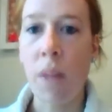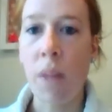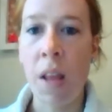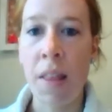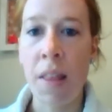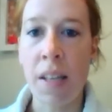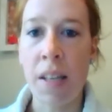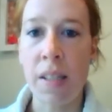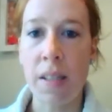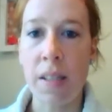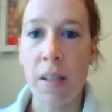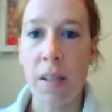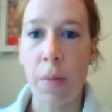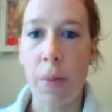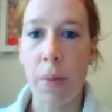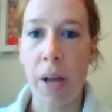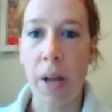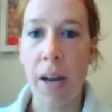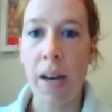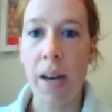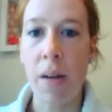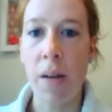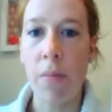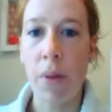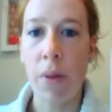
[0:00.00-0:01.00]
This is a
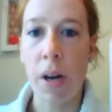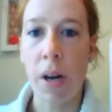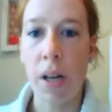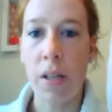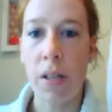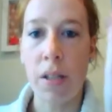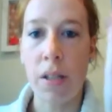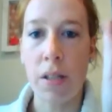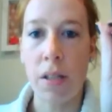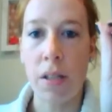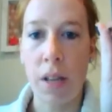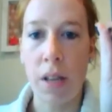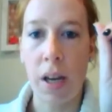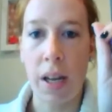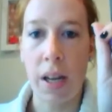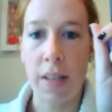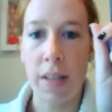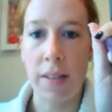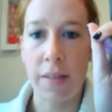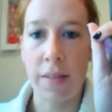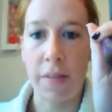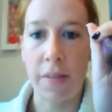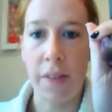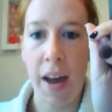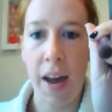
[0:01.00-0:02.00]
blending brush.
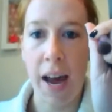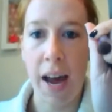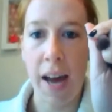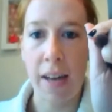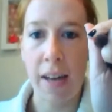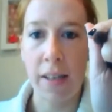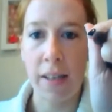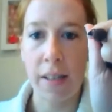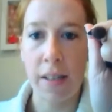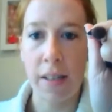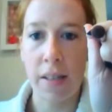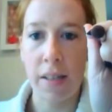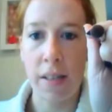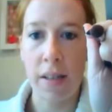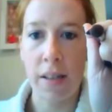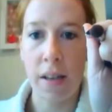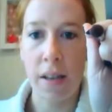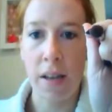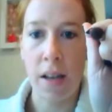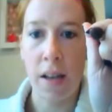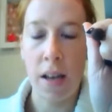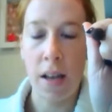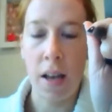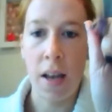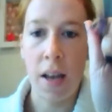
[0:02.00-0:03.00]
It's fat.
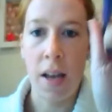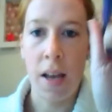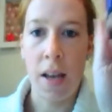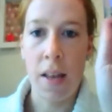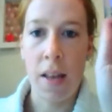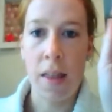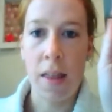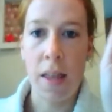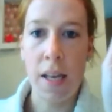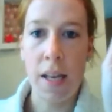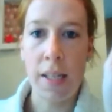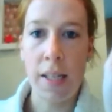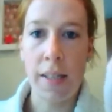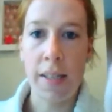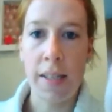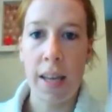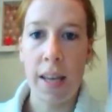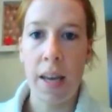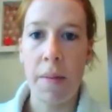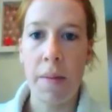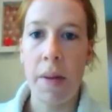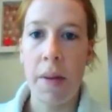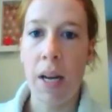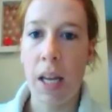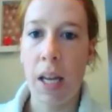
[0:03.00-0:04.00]
This
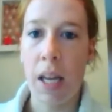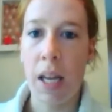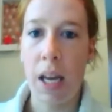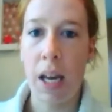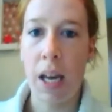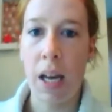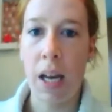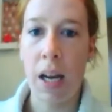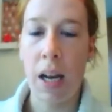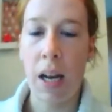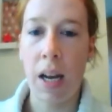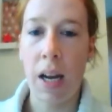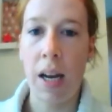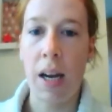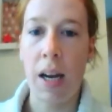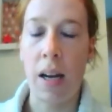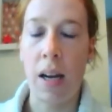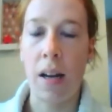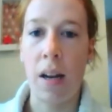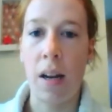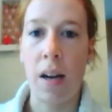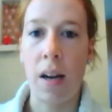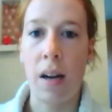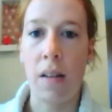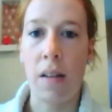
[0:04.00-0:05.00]
came in a kit. I got
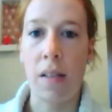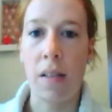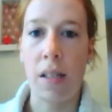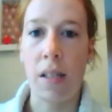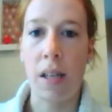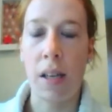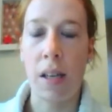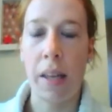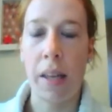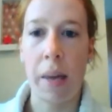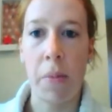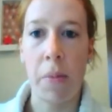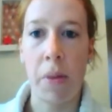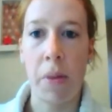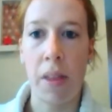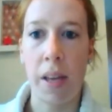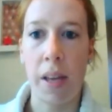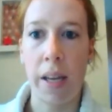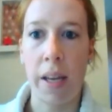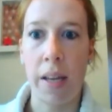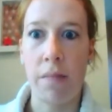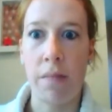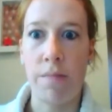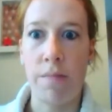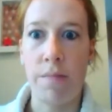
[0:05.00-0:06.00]
it at Ulta. It came with
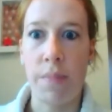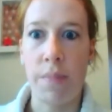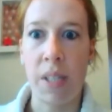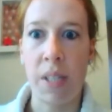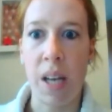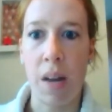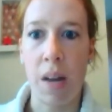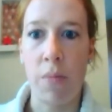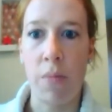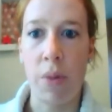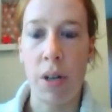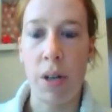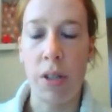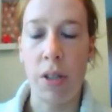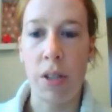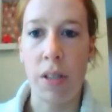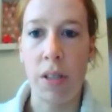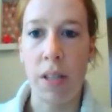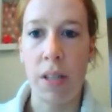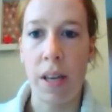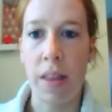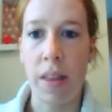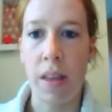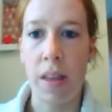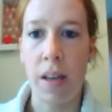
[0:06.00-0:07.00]
like 10 brushes,
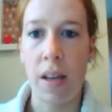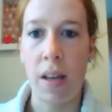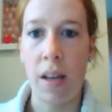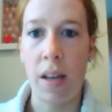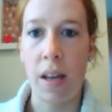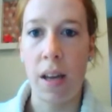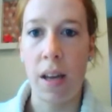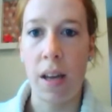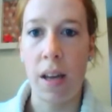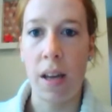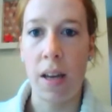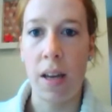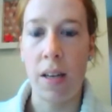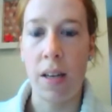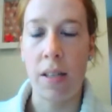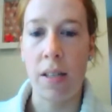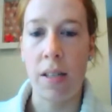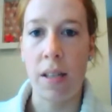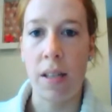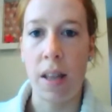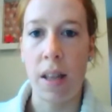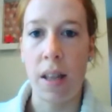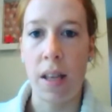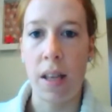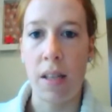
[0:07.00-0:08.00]
I think, and
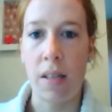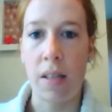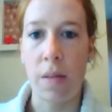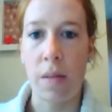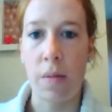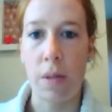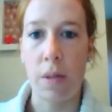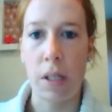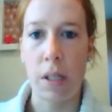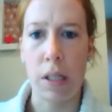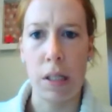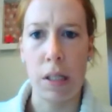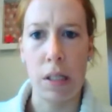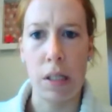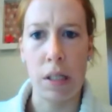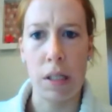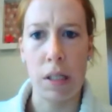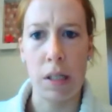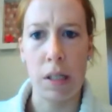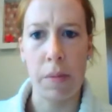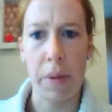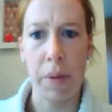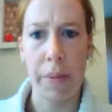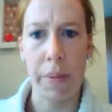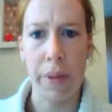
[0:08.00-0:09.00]
this
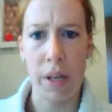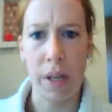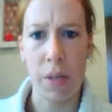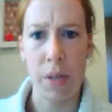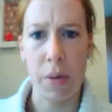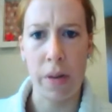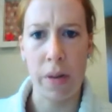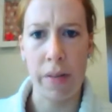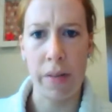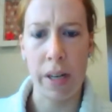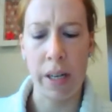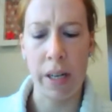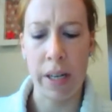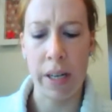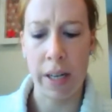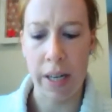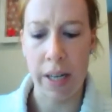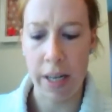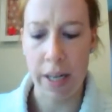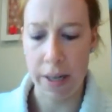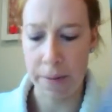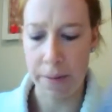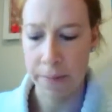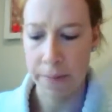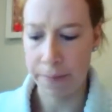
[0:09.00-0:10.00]
was maybe like
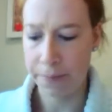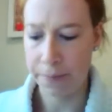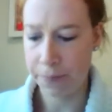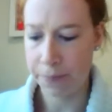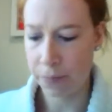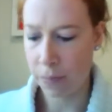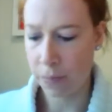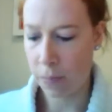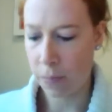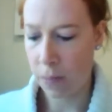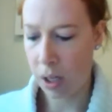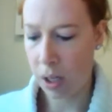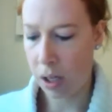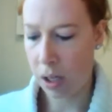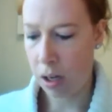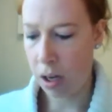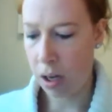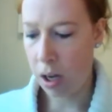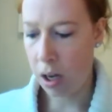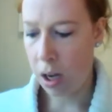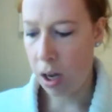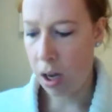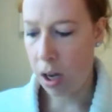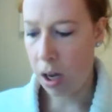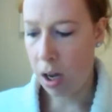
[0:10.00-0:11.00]

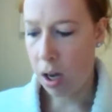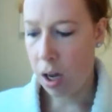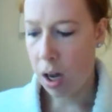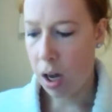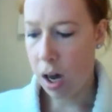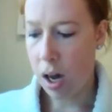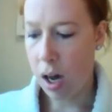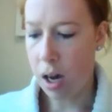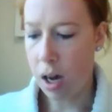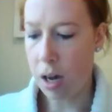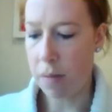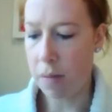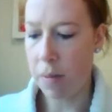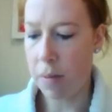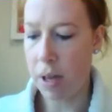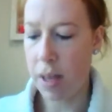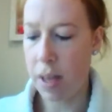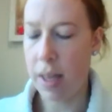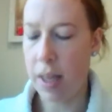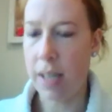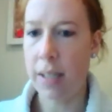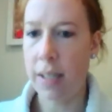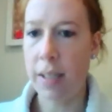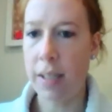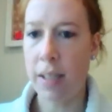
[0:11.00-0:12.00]
$12.99.
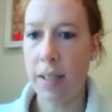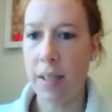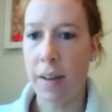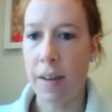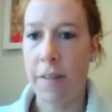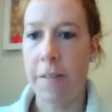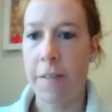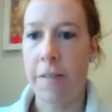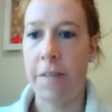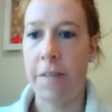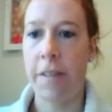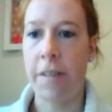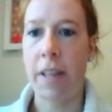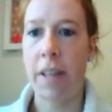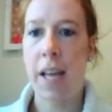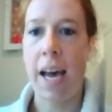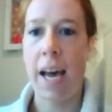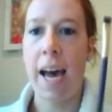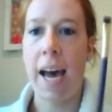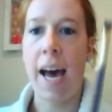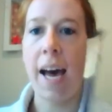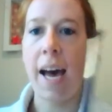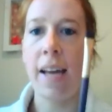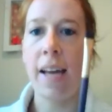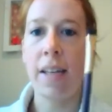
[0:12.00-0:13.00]
This is a
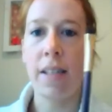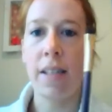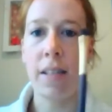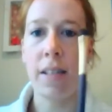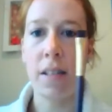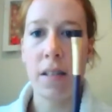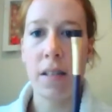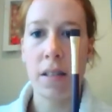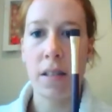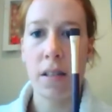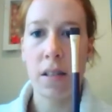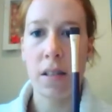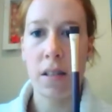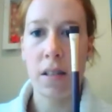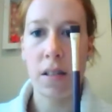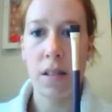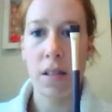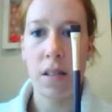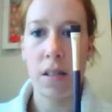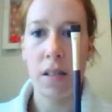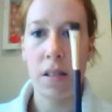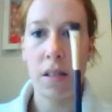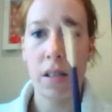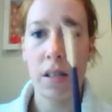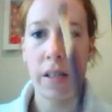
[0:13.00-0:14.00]
flat,
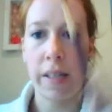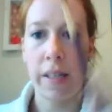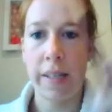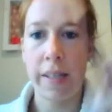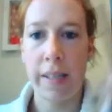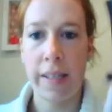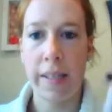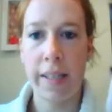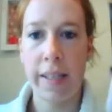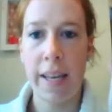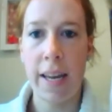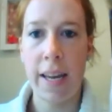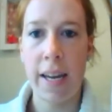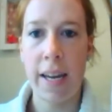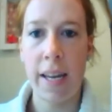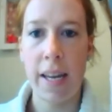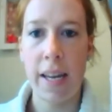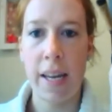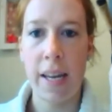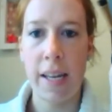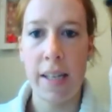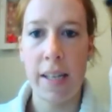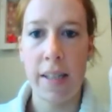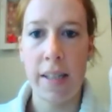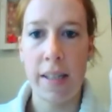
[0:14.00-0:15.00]

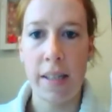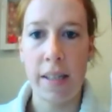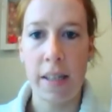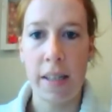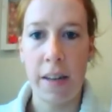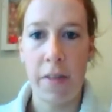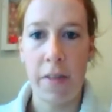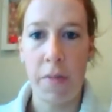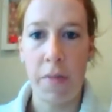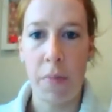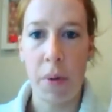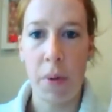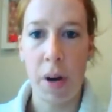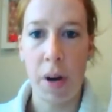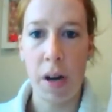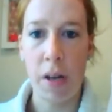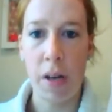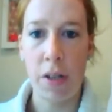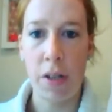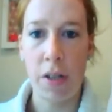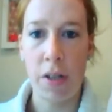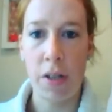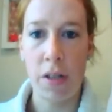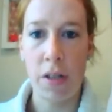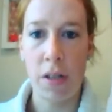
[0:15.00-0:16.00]
skinny, stiff
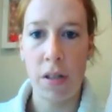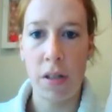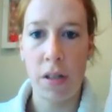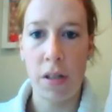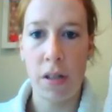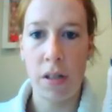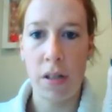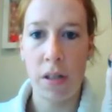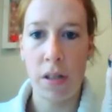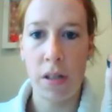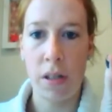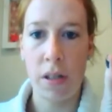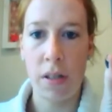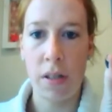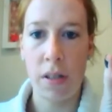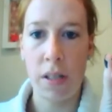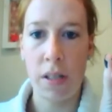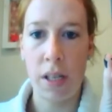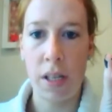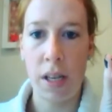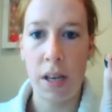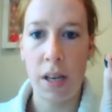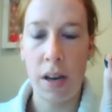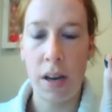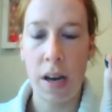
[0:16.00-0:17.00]
brush. You can
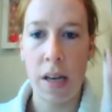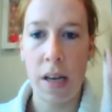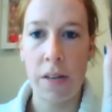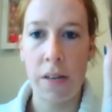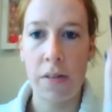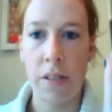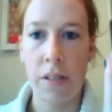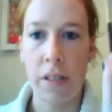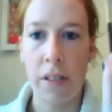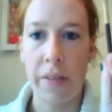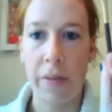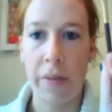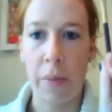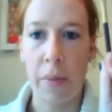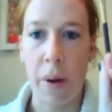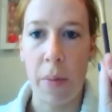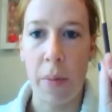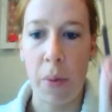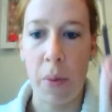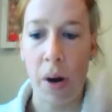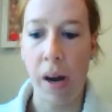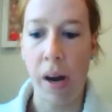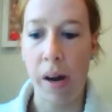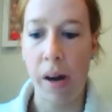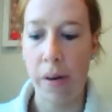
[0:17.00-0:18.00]
see I use this for my
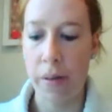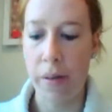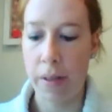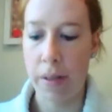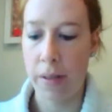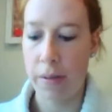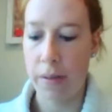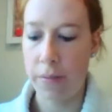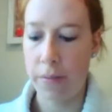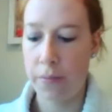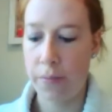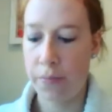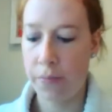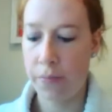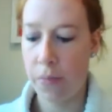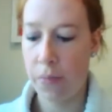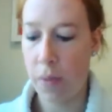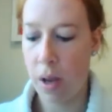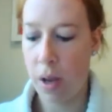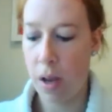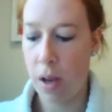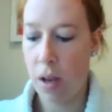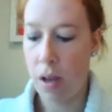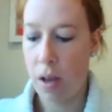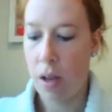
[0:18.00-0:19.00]
brows.
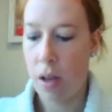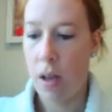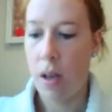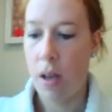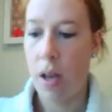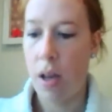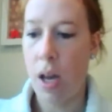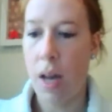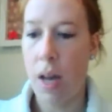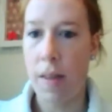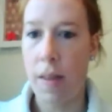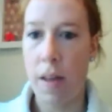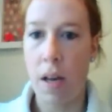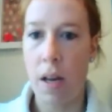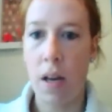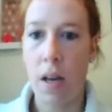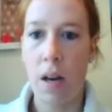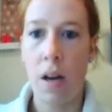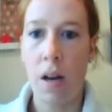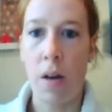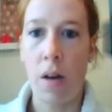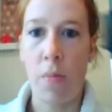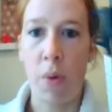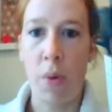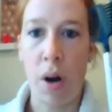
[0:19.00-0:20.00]
And then
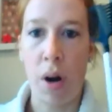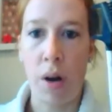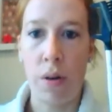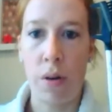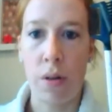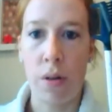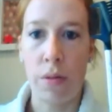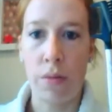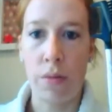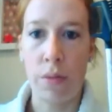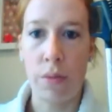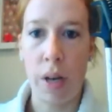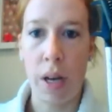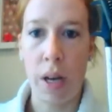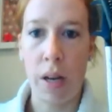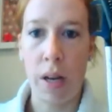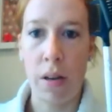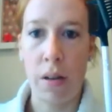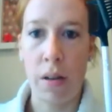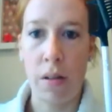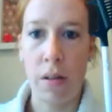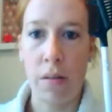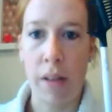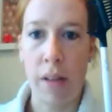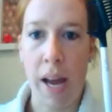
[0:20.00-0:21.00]
a brow and
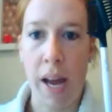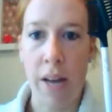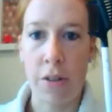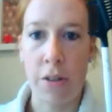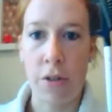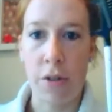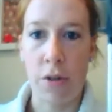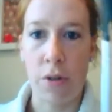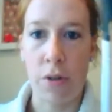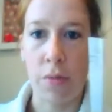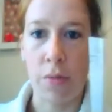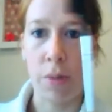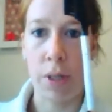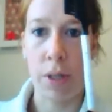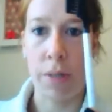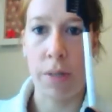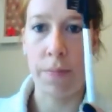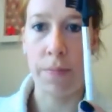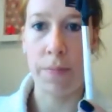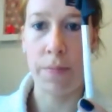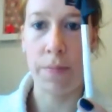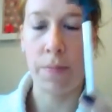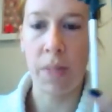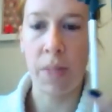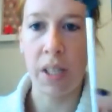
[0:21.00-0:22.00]
lash groomer.
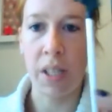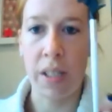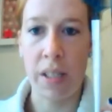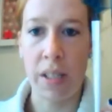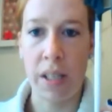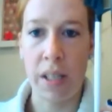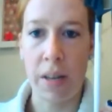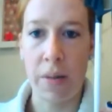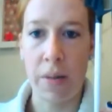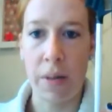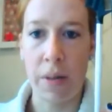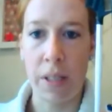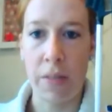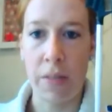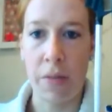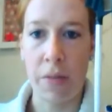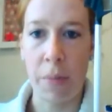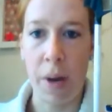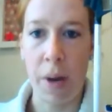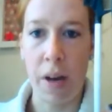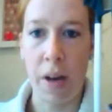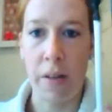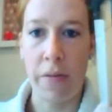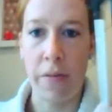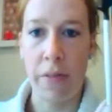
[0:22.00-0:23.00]
This is from
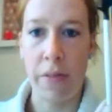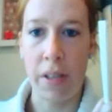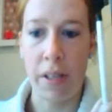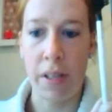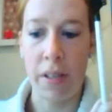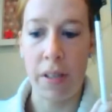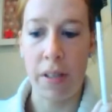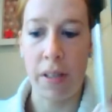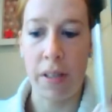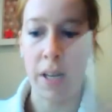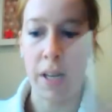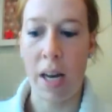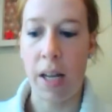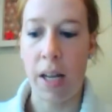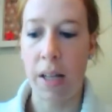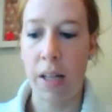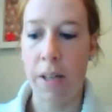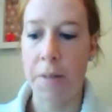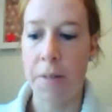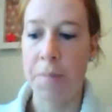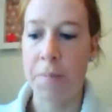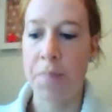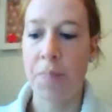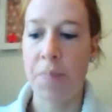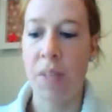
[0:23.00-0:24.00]
e.l.f. This is
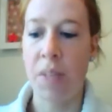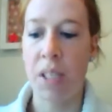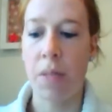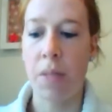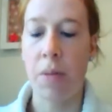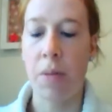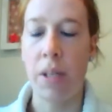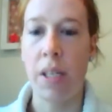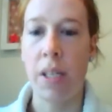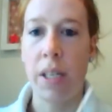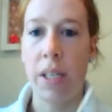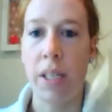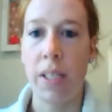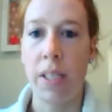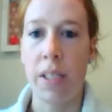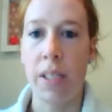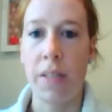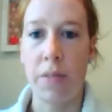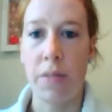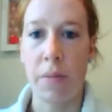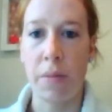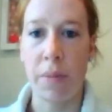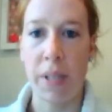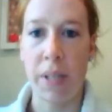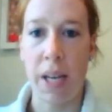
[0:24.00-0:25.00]
$1. This one is
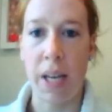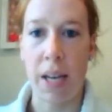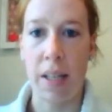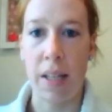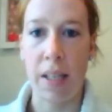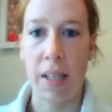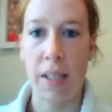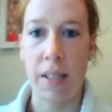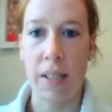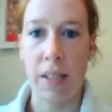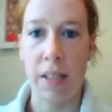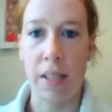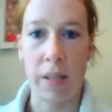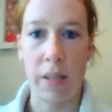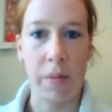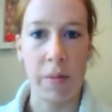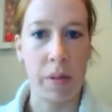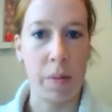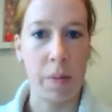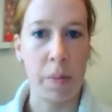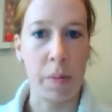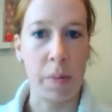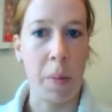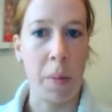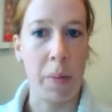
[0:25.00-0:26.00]
from Sally's. This
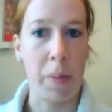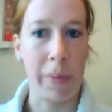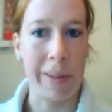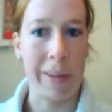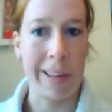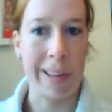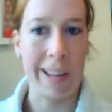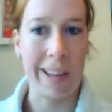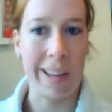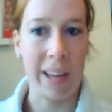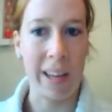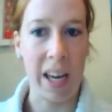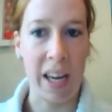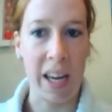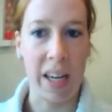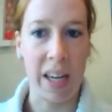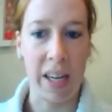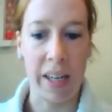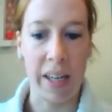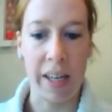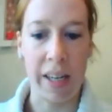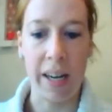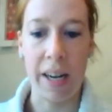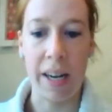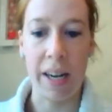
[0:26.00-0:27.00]
was probably like
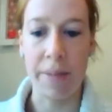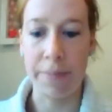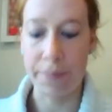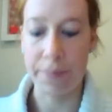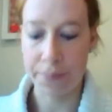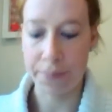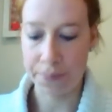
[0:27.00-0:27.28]
$8.99.